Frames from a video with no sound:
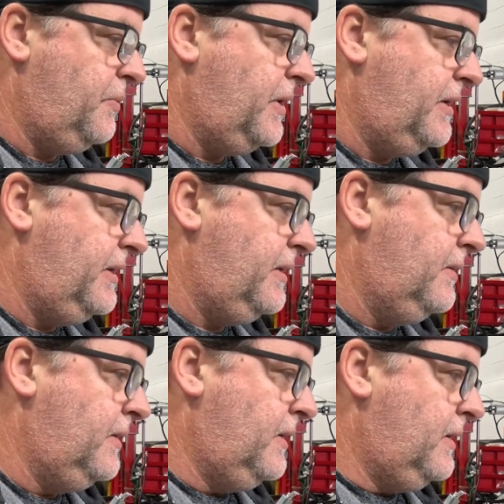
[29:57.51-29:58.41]
what I
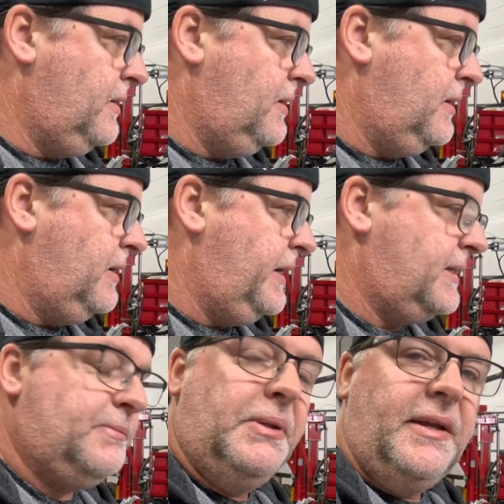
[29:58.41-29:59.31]
did,
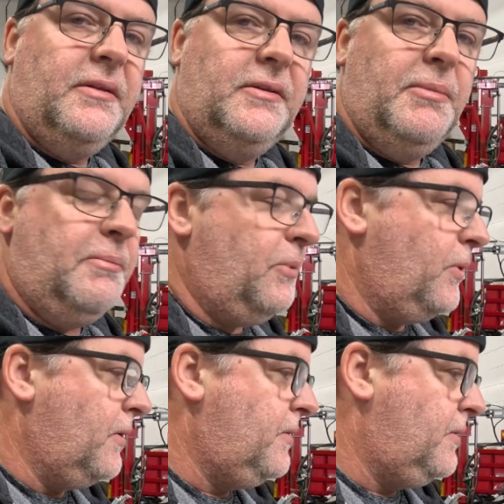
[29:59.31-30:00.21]
explain a little bit
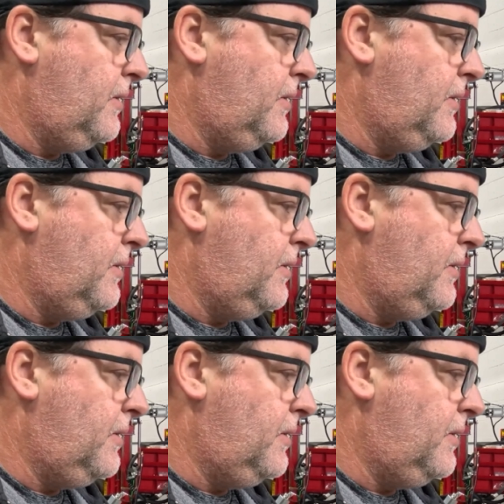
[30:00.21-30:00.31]
more.